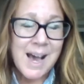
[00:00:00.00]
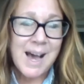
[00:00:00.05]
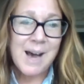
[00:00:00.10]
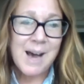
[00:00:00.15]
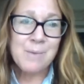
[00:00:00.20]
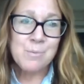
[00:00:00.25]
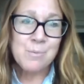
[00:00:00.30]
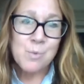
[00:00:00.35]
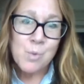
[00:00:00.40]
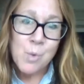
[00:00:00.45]

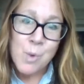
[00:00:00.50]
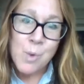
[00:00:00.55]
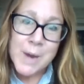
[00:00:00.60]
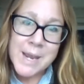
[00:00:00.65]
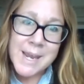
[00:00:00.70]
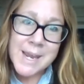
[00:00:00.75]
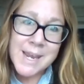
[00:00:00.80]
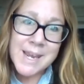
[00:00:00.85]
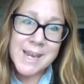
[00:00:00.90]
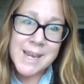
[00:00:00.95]
um,
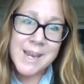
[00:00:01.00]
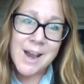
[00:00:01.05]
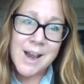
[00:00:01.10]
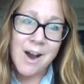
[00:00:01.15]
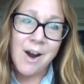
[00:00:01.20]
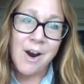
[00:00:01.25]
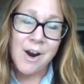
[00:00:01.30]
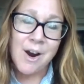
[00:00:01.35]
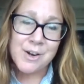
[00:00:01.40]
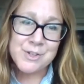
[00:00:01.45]
we
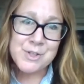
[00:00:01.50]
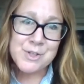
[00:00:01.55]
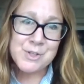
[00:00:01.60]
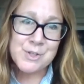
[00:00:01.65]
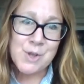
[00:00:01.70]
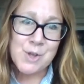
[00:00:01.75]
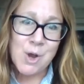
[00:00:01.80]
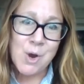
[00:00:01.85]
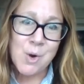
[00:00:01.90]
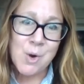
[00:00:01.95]
are
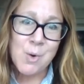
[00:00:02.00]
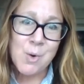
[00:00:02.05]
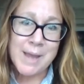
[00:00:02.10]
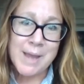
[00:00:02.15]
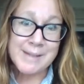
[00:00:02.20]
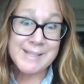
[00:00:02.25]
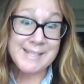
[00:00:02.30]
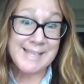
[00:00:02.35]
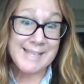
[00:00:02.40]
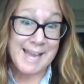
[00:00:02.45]
so
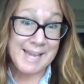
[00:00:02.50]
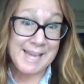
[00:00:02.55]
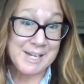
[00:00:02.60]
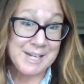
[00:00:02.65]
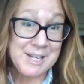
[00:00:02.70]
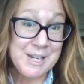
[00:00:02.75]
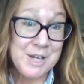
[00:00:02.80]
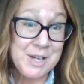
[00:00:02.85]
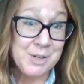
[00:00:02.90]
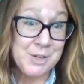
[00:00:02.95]

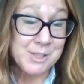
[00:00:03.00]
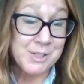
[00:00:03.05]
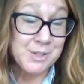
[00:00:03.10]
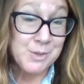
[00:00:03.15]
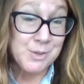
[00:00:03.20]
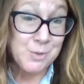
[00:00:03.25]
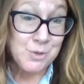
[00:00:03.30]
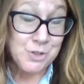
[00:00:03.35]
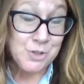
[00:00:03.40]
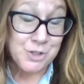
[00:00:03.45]
excited here in
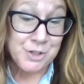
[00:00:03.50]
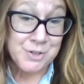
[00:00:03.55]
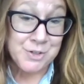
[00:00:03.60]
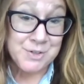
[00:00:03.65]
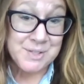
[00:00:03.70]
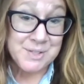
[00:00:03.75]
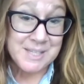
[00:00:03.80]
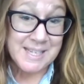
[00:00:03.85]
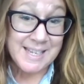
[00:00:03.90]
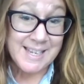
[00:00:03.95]
New
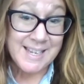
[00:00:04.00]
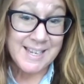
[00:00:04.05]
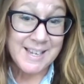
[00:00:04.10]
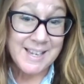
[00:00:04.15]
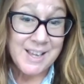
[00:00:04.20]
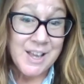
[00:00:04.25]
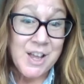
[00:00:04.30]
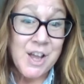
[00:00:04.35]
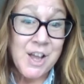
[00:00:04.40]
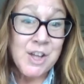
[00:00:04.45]
Jersey
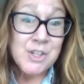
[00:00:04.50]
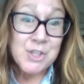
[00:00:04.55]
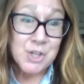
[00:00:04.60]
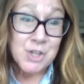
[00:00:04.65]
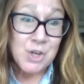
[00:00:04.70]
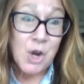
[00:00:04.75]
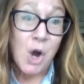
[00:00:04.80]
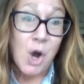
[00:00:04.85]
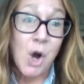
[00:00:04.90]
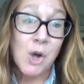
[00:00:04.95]

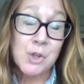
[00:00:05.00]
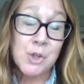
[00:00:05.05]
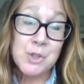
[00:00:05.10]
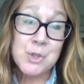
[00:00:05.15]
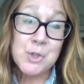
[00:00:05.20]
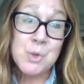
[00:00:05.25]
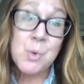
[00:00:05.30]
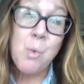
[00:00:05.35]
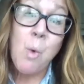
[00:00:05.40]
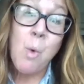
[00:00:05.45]
to
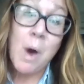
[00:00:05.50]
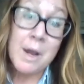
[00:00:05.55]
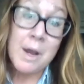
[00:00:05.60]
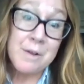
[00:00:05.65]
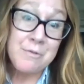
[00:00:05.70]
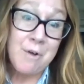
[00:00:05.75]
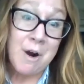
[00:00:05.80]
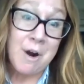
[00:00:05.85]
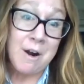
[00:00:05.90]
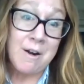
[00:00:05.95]
call you one
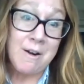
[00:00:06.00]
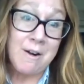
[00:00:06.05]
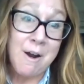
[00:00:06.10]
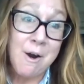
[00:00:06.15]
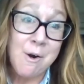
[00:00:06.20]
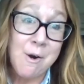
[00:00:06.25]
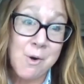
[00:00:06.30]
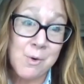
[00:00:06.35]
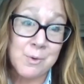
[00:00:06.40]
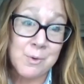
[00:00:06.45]
of our
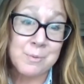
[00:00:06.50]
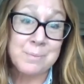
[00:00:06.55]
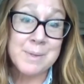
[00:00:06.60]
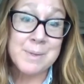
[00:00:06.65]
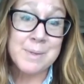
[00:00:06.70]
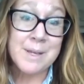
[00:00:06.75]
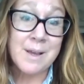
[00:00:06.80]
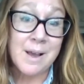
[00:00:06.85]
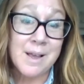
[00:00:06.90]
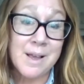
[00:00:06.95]
own
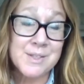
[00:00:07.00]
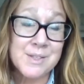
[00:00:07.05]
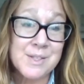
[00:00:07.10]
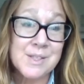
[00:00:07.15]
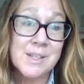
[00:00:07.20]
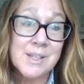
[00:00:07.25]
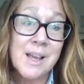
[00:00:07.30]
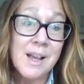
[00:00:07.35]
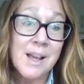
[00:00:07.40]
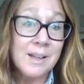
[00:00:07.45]

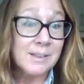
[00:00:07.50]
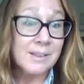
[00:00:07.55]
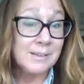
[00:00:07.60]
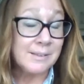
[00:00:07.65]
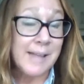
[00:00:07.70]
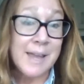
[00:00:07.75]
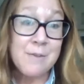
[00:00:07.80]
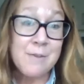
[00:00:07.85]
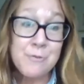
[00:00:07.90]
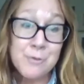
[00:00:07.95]
because
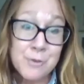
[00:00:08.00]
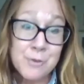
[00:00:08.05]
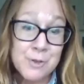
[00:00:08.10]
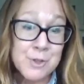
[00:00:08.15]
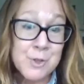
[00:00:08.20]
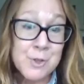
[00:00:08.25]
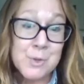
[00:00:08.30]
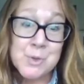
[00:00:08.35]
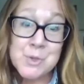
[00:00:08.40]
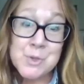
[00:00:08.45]
life
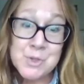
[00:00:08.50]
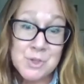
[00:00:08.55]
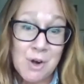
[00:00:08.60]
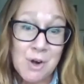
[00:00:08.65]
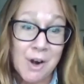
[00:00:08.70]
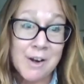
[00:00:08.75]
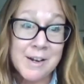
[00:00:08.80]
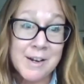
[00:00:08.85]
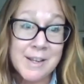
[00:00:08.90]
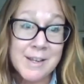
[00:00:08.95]

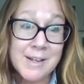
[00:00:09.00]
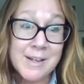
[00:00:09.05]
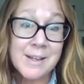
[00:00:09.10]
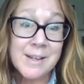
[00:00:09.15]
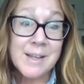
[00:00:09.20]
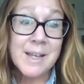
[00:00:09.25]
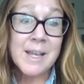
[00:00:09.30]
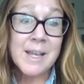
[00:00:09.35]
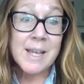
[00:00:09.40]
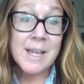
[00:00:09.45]
started
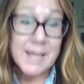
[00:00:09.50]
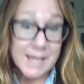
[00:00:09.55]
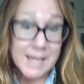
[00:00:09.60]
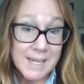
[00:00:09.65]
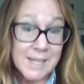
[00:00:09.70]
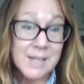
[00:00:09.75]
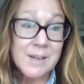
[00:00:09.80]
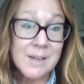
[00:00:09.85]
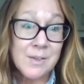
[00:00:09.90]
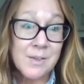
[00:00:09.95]

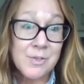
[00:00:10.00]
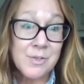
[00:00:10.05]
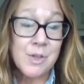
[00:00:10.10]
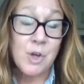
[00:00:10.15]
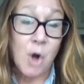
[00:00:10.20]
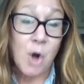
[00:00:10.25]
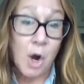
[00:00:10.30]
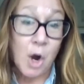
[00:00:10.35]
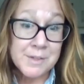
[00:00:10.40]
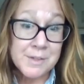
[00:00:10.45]
in the
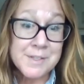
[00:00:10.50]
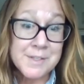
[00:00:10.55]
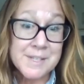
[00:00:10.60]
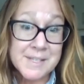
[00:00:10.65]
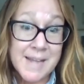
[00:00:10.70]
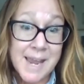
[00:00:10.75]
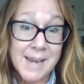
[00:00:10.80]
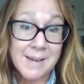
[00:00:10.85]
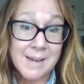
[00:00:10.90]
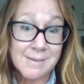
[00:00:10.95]
Garden
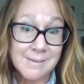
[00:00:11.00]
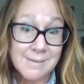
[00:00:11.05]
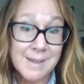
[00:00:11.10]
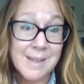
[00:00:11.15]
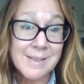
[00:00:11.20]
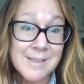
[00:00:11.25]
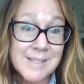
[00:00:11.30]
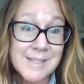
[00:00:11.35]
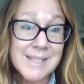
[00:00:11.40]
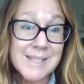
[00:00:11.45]
State,
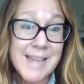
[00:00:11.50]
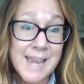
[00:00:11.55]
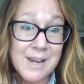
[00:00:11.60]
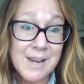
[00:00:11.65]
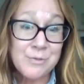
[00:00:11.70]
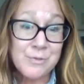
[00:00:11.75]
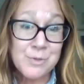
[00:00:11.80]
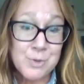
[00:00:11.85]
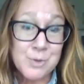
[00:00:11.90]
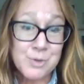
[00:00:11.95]
in the state
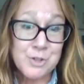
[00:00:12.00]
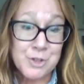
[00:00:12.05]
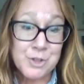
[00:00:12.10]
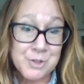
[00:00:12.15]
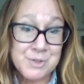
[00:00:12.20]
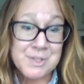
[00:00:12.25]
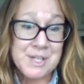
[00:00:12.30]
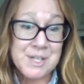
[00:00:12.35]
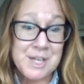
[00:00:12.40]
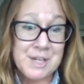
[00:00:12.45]
of New
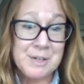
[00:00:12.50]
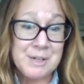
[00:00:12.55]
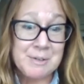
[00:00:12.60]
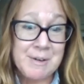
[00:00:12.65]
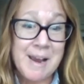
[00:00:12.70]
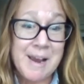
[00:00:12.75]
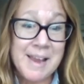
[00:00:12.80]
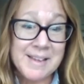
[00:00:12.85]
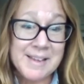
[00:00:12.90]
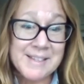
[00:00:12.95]
Jersey,
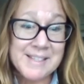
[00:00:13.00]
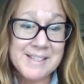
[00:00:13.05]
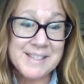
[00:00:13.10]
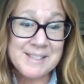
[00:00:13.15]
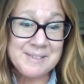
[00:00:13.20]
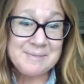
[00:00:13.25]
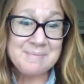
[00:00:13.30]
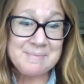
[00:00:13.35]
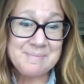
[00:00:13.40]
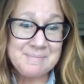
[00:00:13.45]
correct?
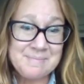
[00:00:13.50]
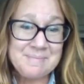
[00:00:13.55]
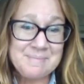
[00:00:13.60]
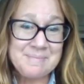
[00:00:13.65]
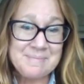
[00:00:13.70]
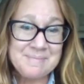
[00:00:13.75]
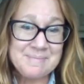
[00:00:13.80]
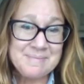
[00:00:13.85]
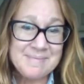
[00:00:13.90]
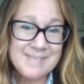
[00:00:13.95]

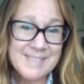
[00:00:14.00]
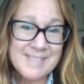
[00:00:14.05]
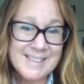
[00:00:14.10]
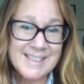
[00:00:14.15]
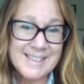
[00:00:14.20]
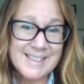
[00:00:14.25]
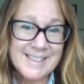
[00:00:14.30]
Correct.